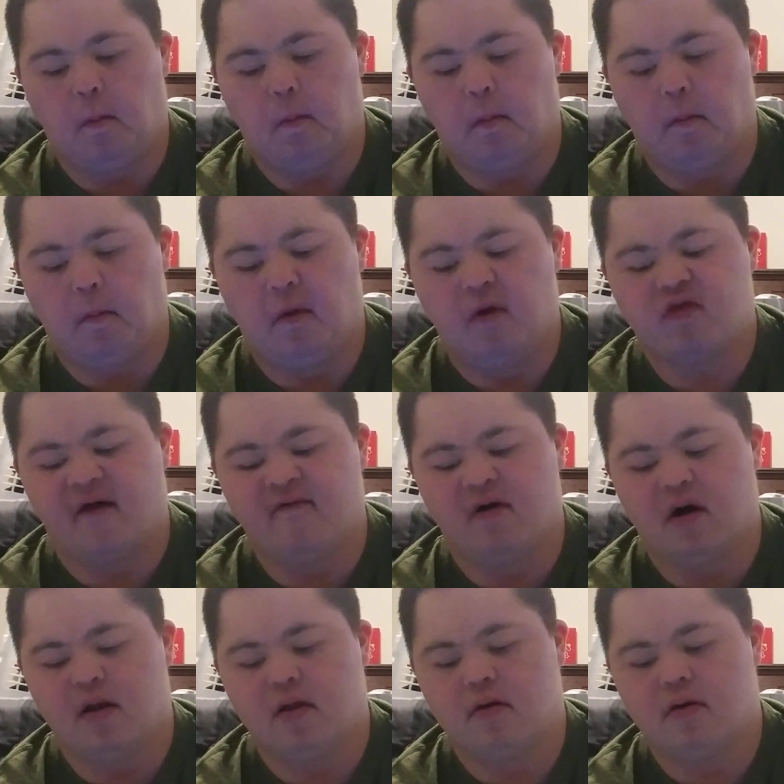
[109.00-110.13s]

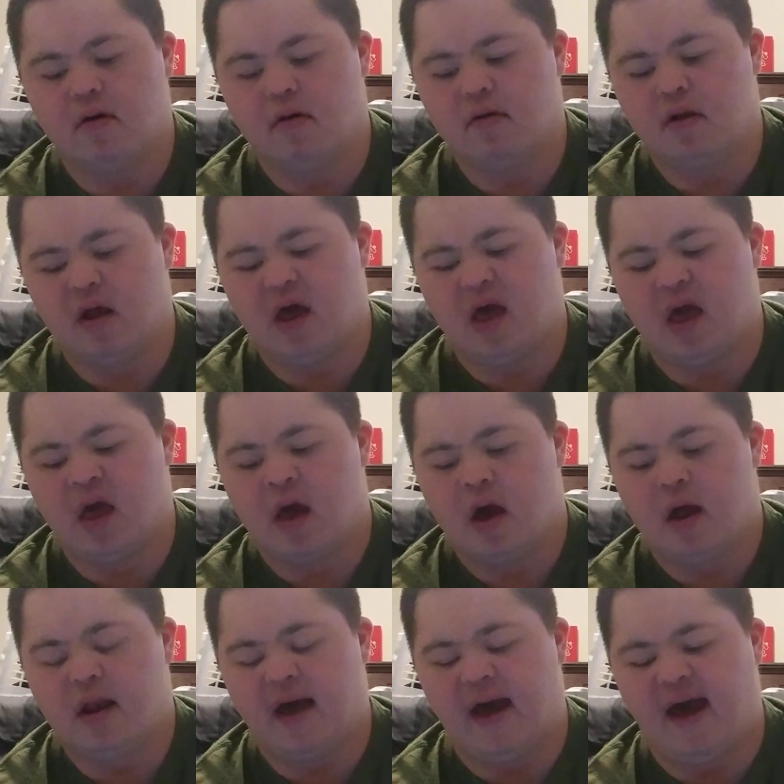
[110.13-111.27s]
Mustafa Ali
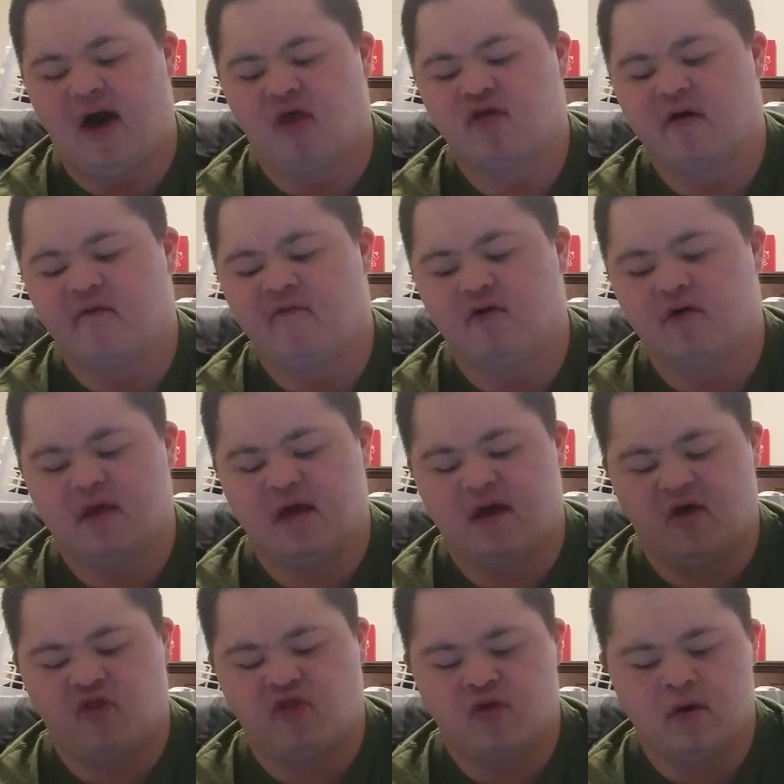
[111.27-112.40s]
asked for
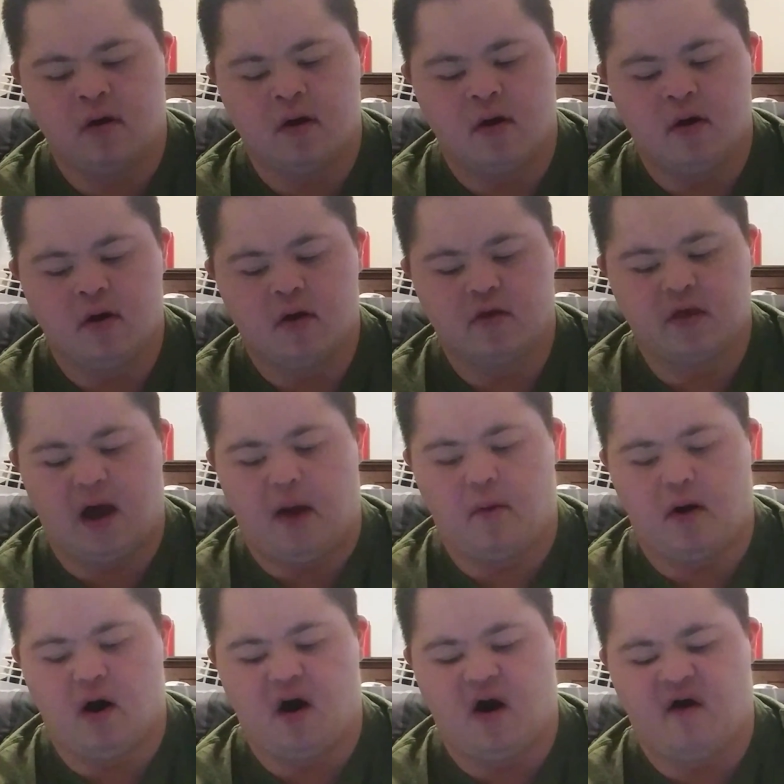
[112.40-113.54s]
this time
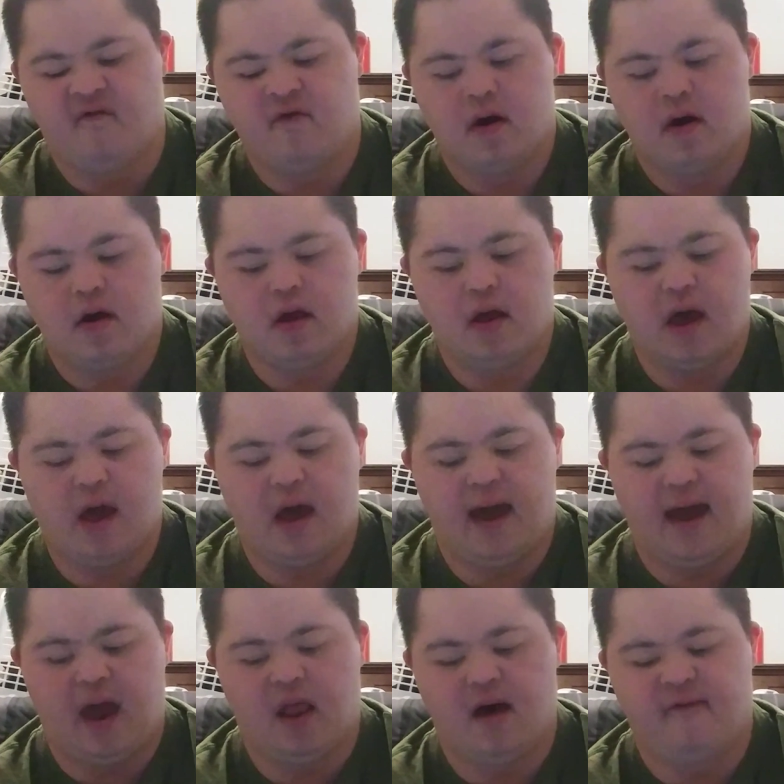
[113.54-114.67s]
off
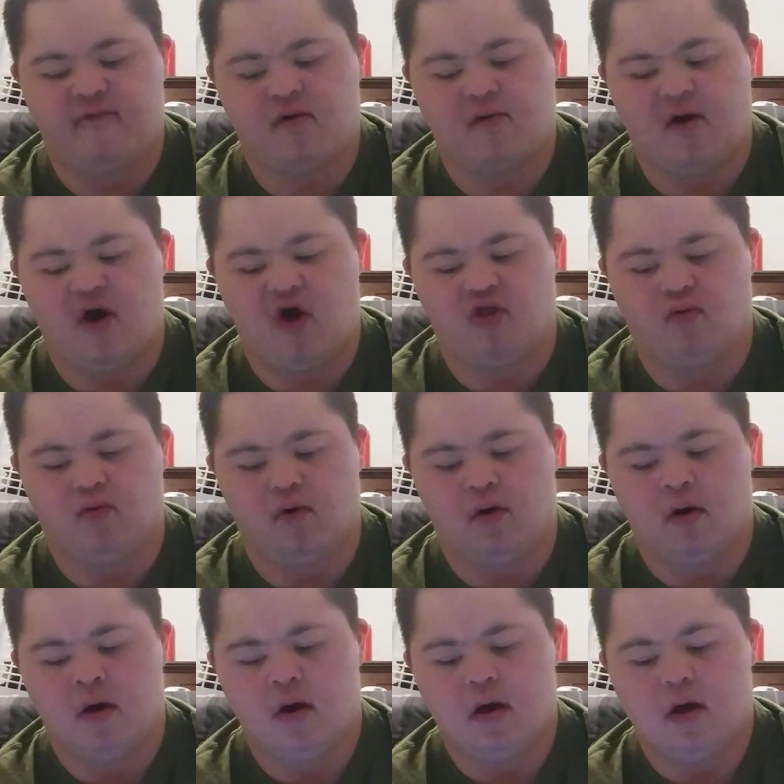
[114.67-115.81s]
ahead of Gressel,
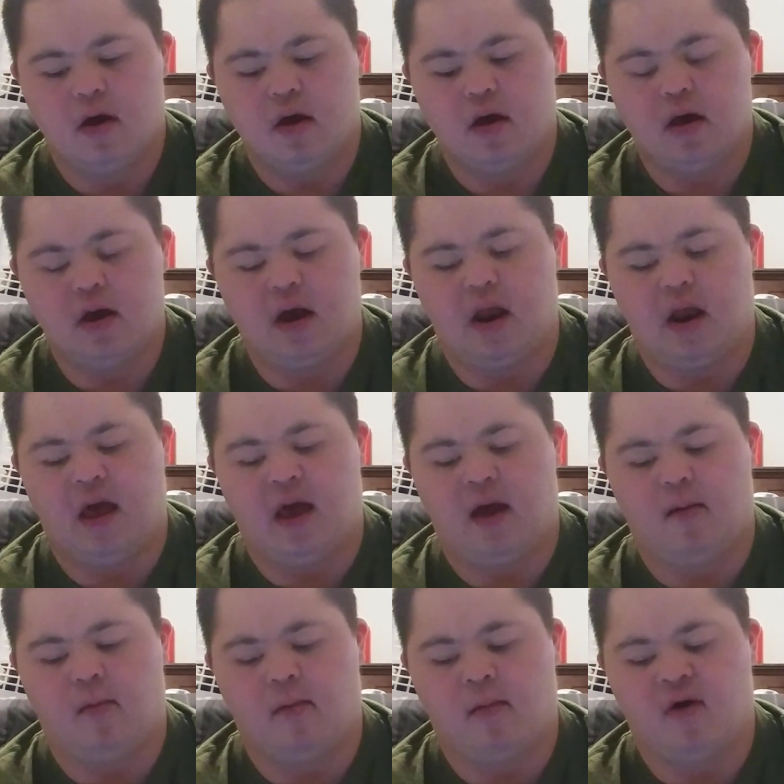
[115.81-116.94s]
and
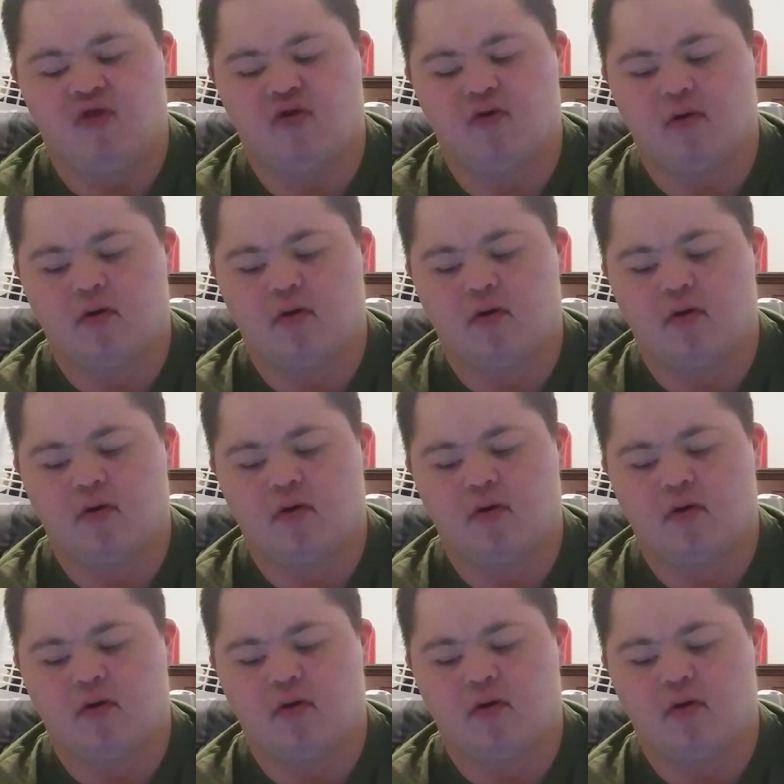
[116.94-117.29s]
it was